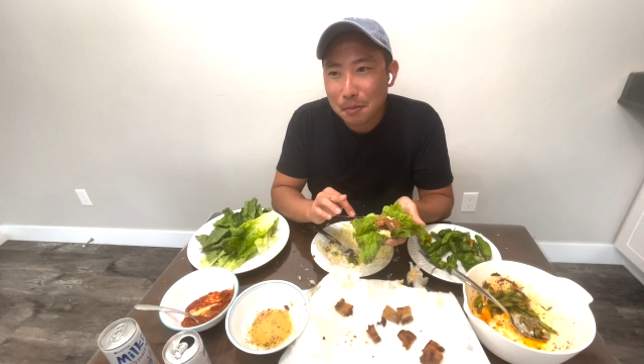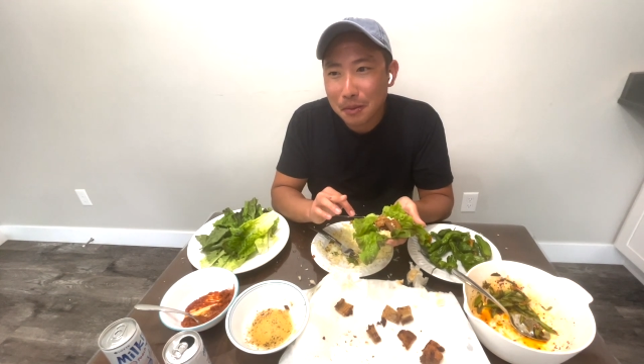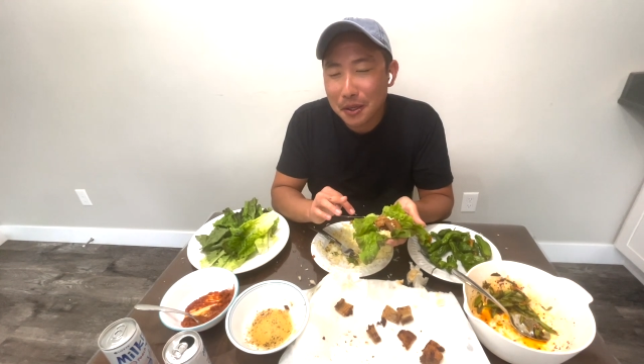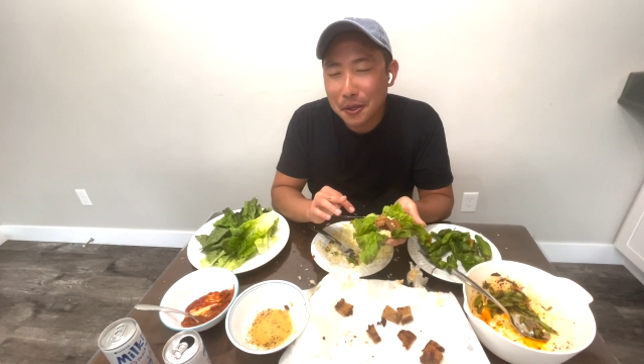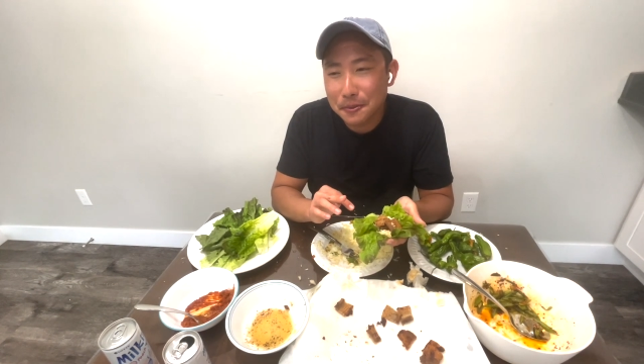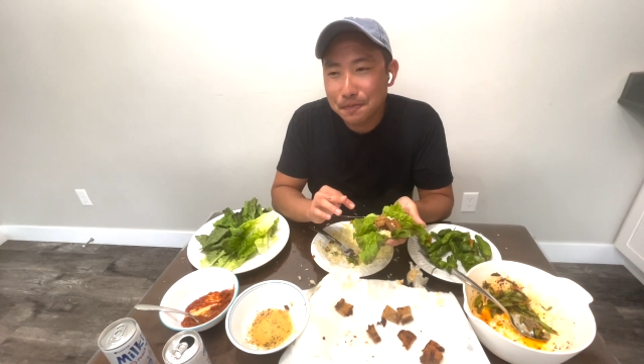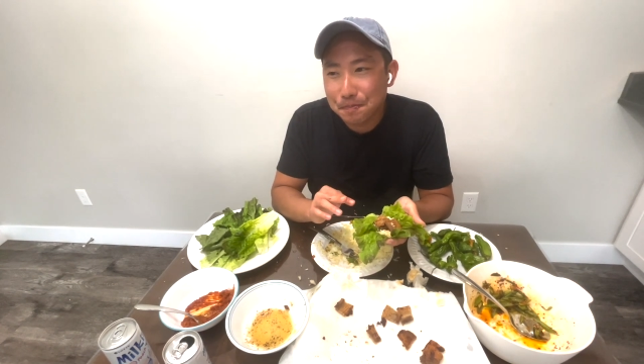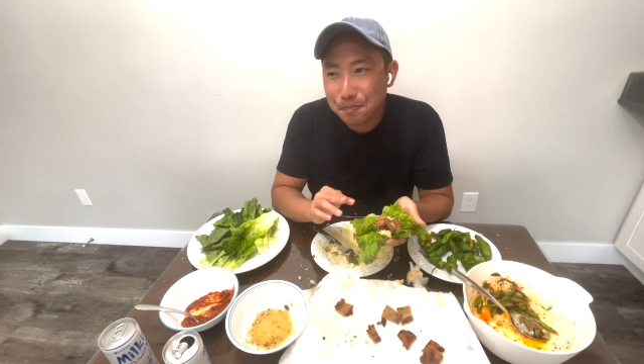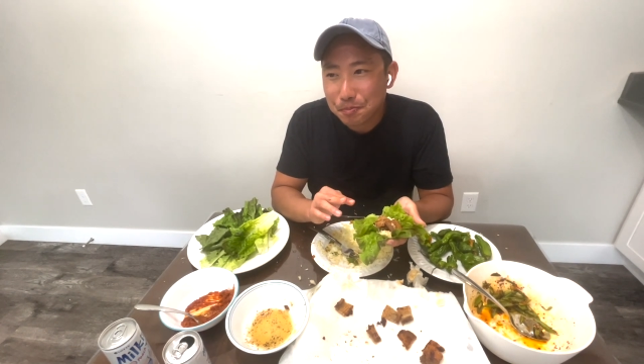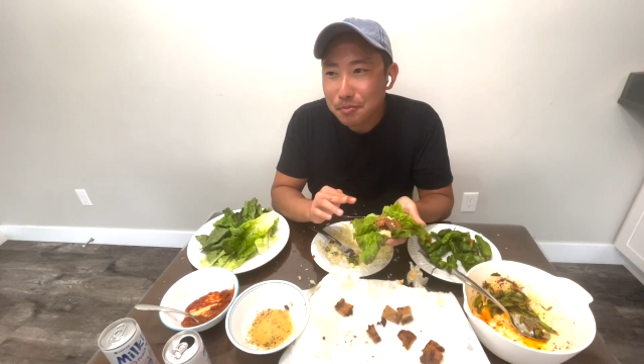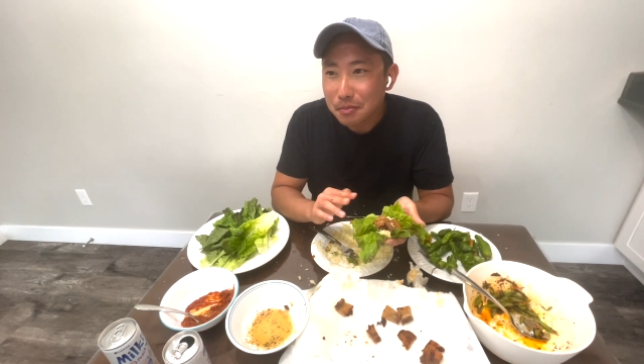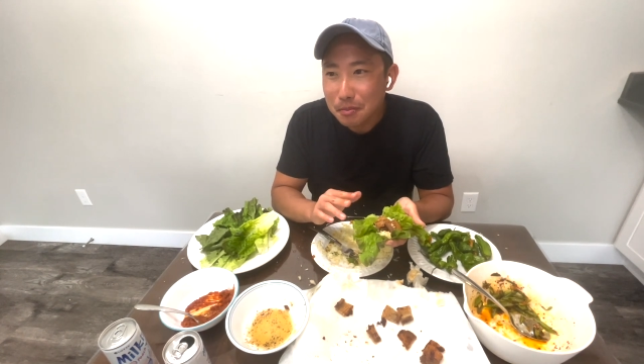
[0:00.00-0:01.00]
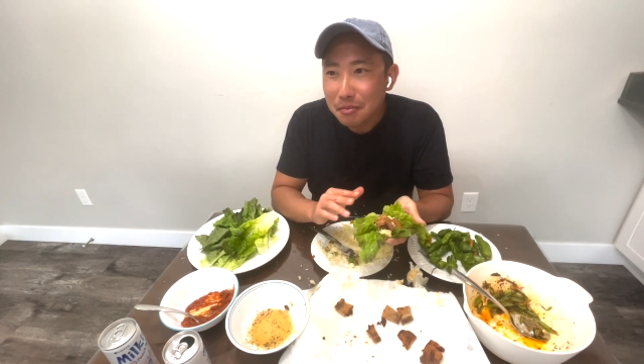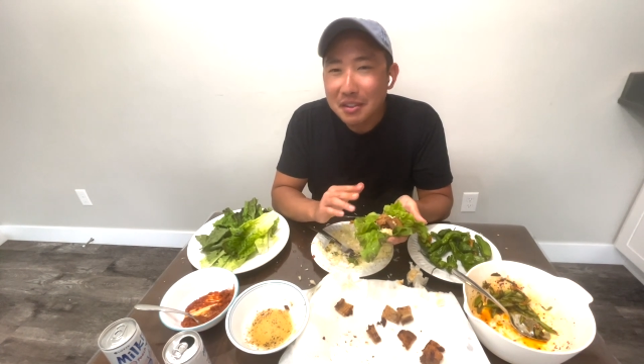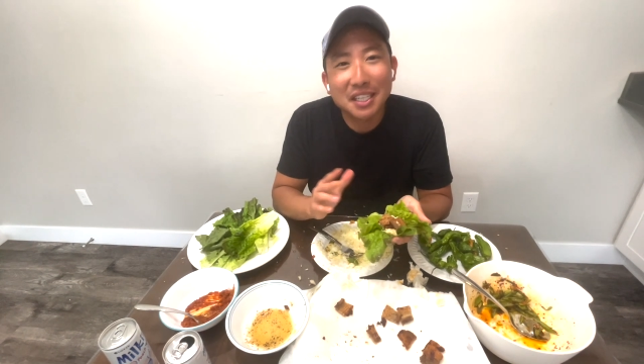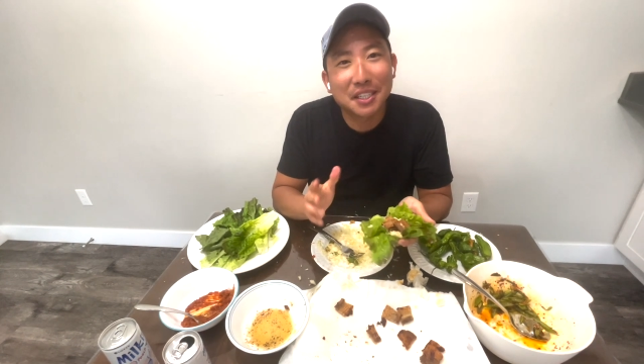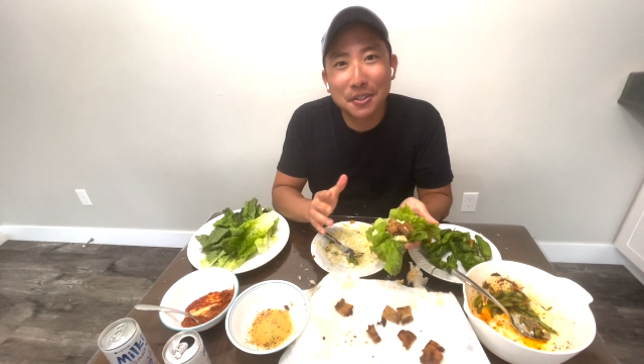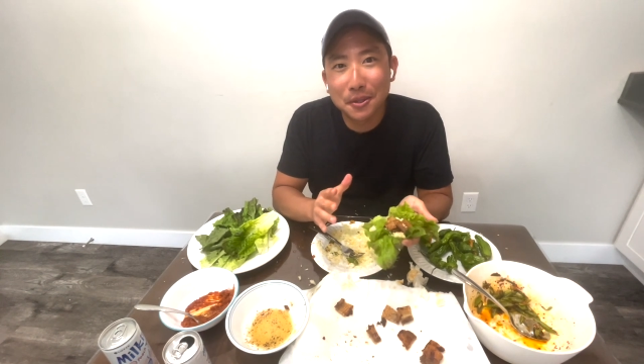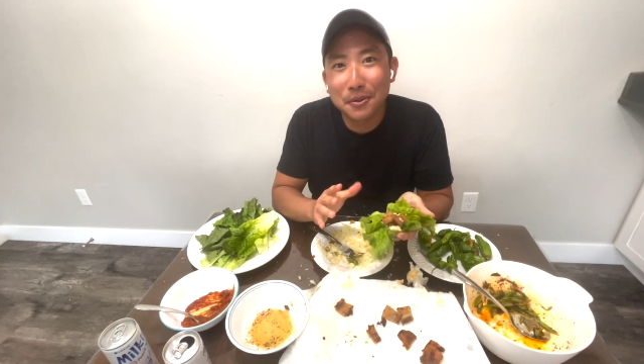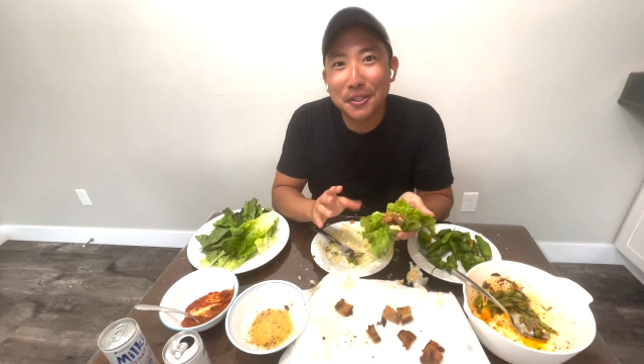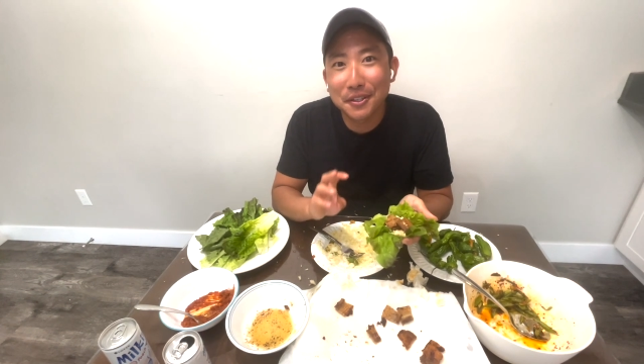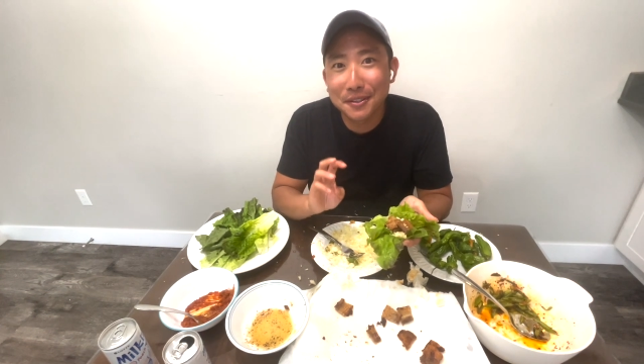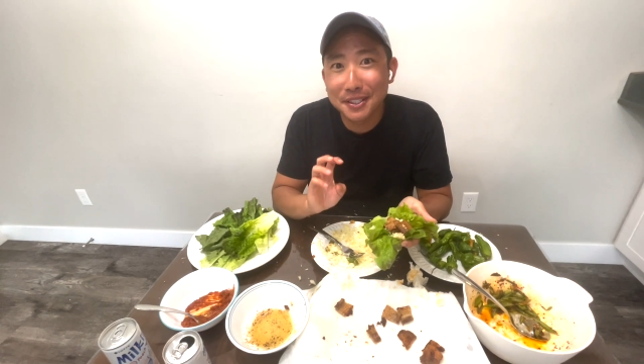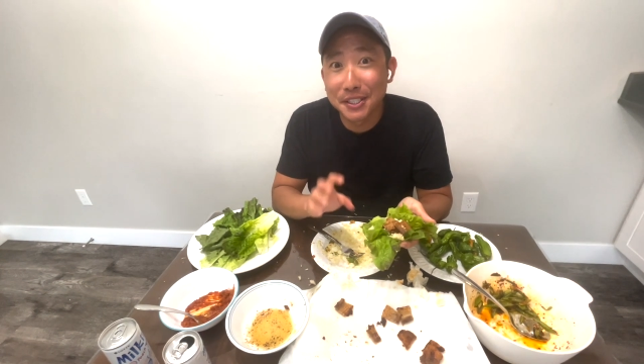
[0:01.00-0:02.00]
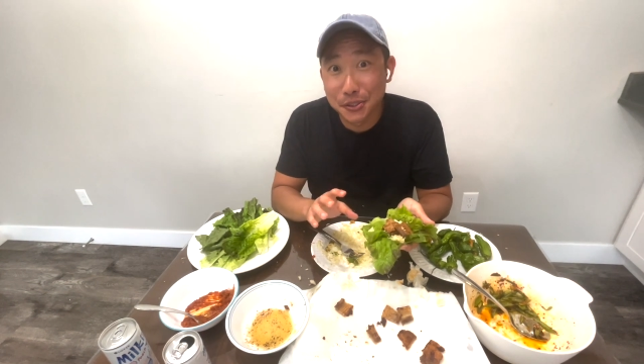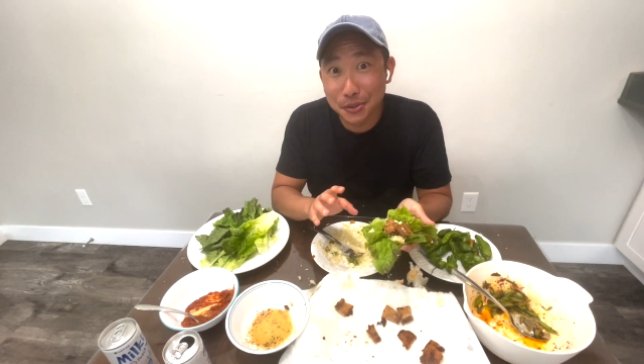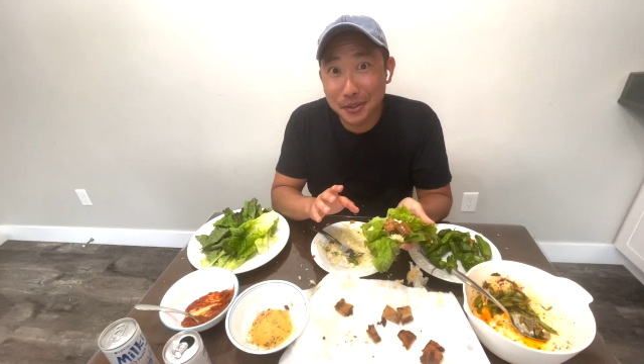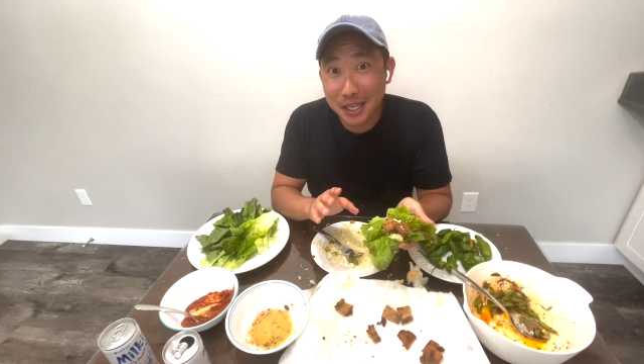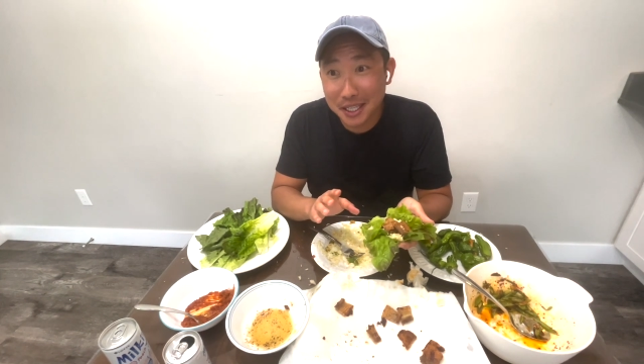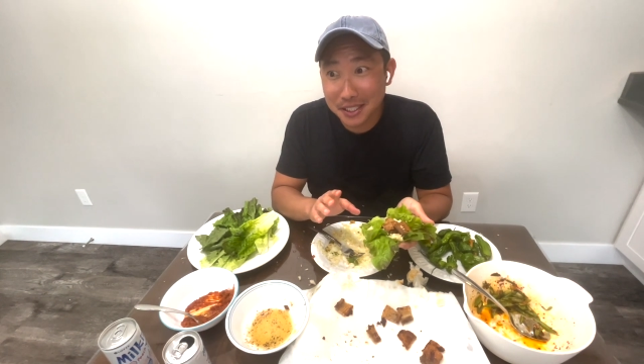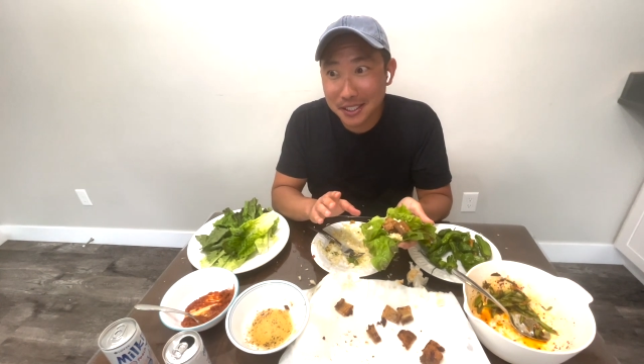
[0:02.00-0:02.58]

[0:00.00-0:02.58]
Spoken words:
you know, I don't know what your initial reaction